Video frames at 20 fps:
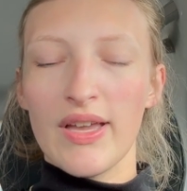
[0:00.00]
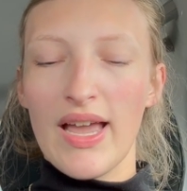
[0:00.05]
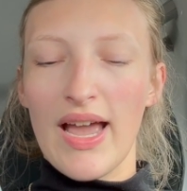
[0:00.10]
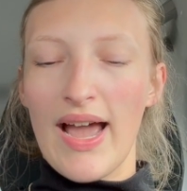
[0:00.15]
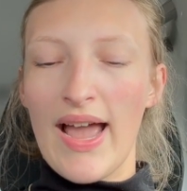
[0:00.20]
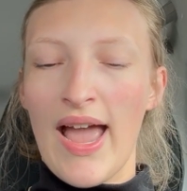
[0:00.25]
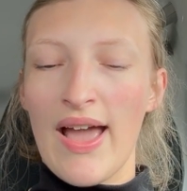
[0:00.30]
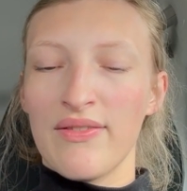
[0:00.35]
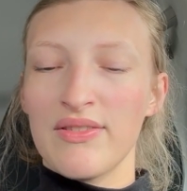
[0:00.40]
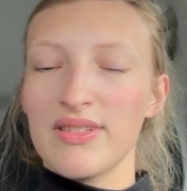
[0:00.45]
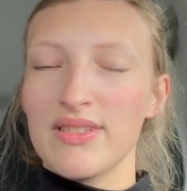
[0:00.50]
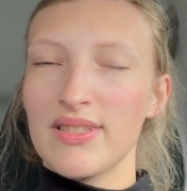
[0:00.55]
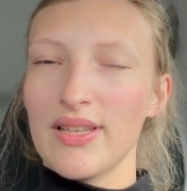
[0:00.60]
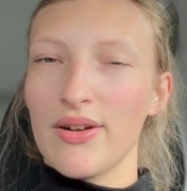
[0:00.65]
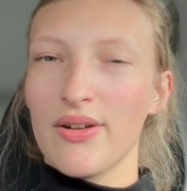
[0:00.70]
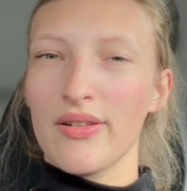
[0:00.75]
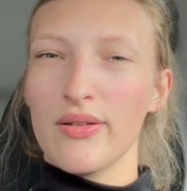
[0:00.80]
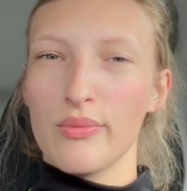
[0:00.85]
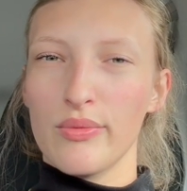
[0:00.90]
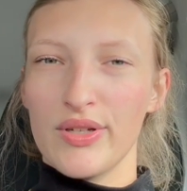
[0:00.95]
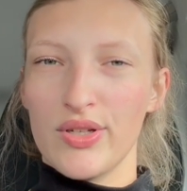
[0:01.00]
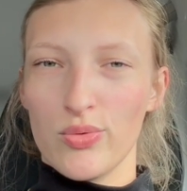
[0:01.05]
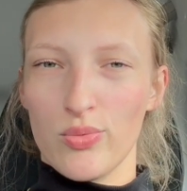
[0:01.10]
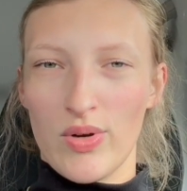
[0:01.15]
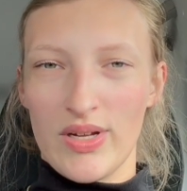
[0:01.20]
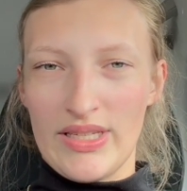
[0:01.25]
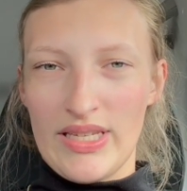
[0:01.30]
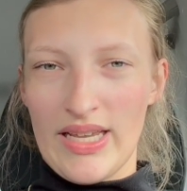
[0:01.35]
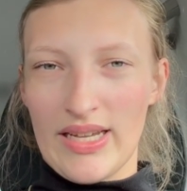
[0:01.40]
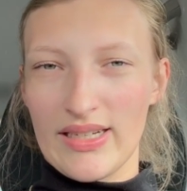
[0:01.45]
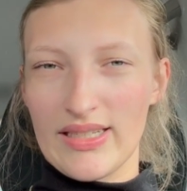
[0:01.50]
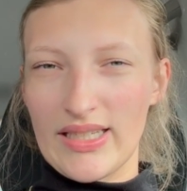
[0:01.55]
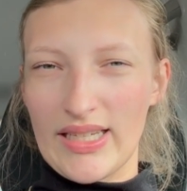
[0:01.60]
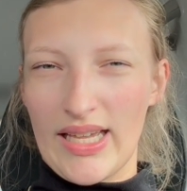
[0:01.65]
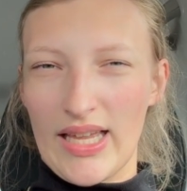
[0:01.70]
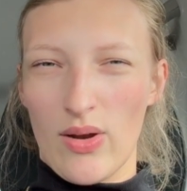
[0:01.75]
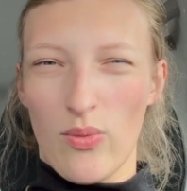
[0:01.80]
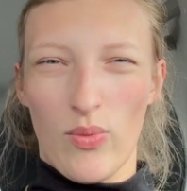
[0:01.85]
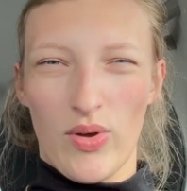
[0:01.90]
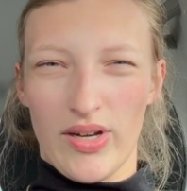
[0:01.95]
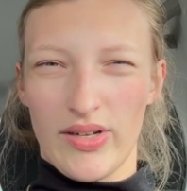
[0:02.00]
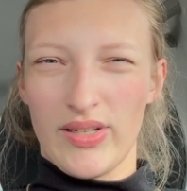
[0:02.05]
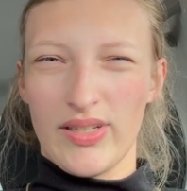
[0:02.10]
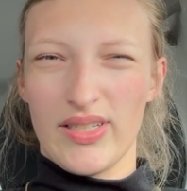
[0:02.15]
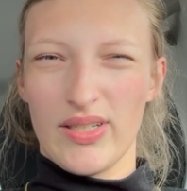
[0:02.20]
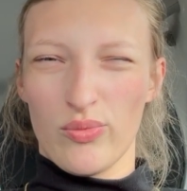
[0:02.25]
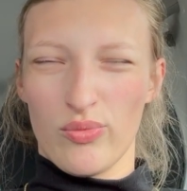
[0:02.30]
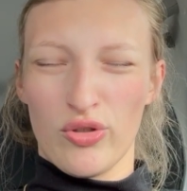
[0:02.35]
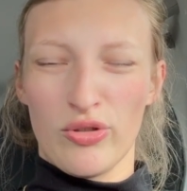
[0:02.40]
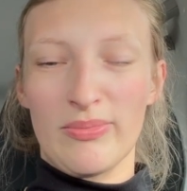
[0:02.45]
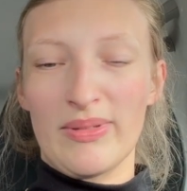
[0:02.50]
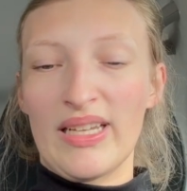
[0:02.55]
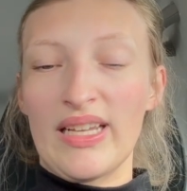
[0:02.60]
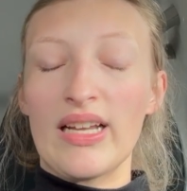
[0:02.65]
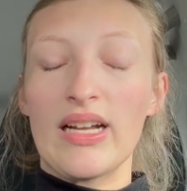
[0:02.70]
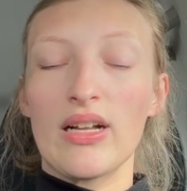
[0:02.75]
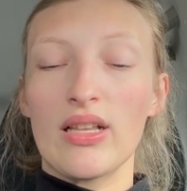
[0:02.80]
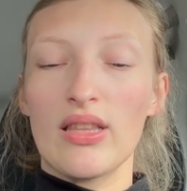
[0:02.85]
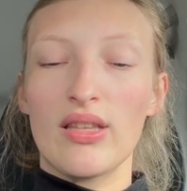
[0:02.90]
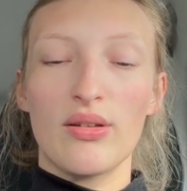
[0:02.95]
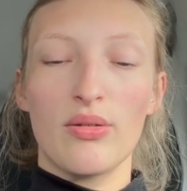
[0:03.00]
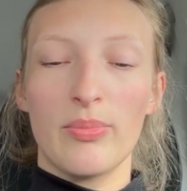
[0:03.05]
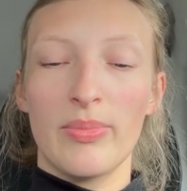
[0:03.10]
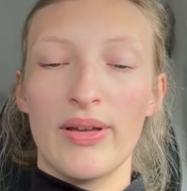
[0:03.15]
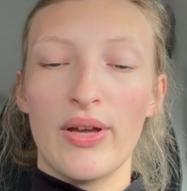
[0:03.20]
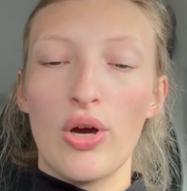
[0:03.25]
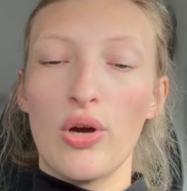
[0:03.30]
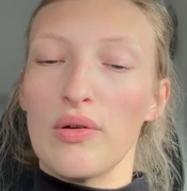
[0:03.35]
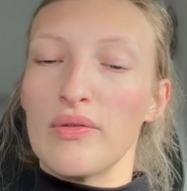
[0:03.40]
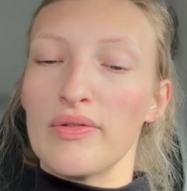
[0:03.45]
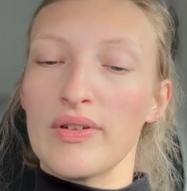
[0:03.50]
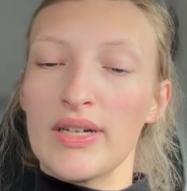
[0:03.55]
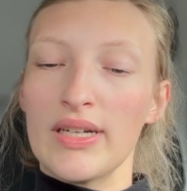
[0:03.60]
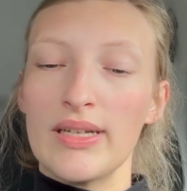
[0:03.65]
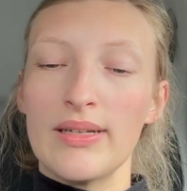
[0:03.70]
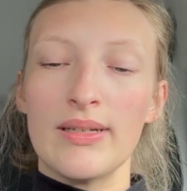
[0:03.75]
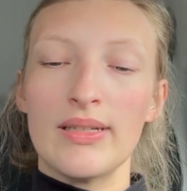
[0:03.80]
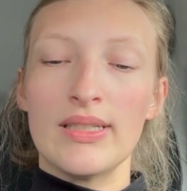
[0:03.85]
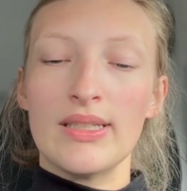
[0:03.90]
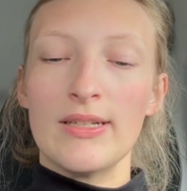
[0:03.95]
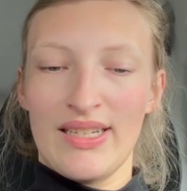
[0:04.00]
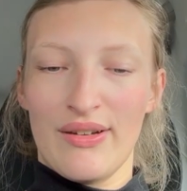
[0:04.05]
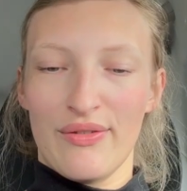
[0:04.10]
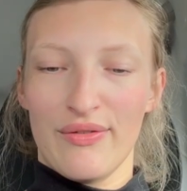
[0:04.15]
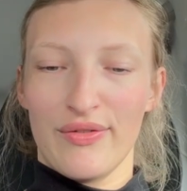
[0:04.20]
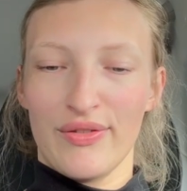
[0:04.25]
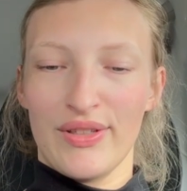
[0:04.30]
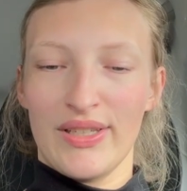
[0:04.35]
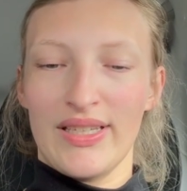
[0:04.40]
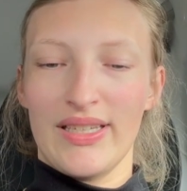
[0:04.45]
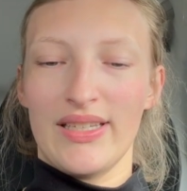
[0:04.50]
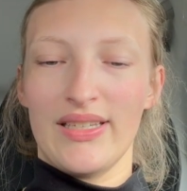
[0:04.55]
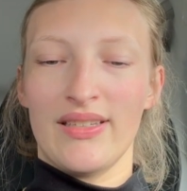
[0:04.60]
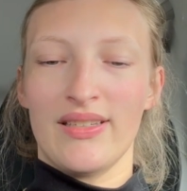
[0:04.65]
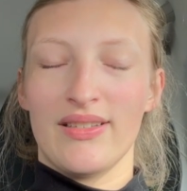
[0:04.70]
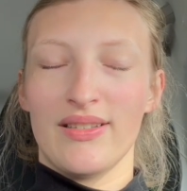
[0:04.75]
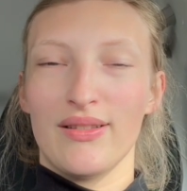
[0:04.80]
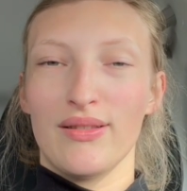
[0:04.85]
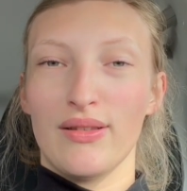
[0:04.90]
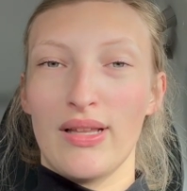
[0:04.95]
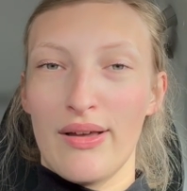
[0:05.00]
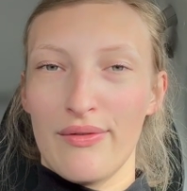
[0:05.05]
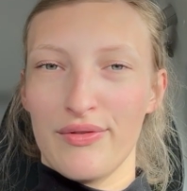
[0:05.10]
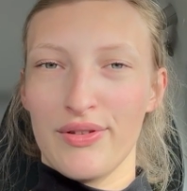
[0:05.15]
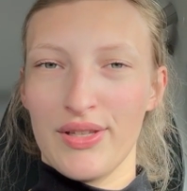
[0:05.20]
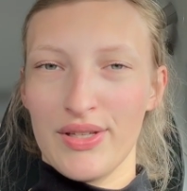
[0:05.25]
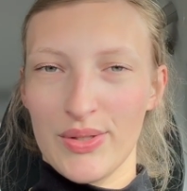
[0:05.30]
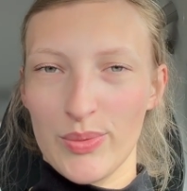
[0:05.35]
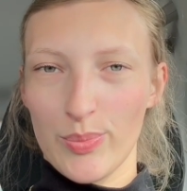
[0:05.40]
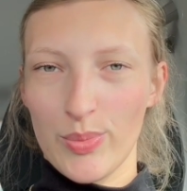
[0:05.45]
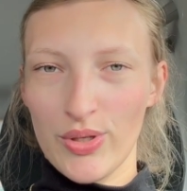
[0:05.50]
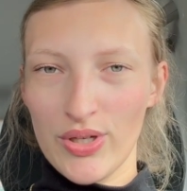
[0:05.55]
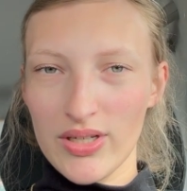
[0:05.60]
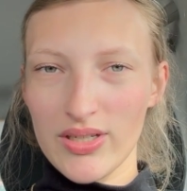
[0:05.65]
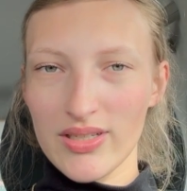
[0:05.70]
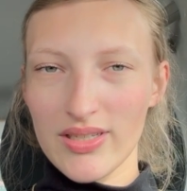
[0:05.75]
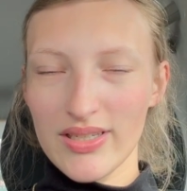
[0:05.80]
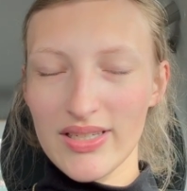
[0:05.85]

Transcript: I haven't settled on which one yet because I kind of wanted to ruminate a little bit over it. Definitely loved this book,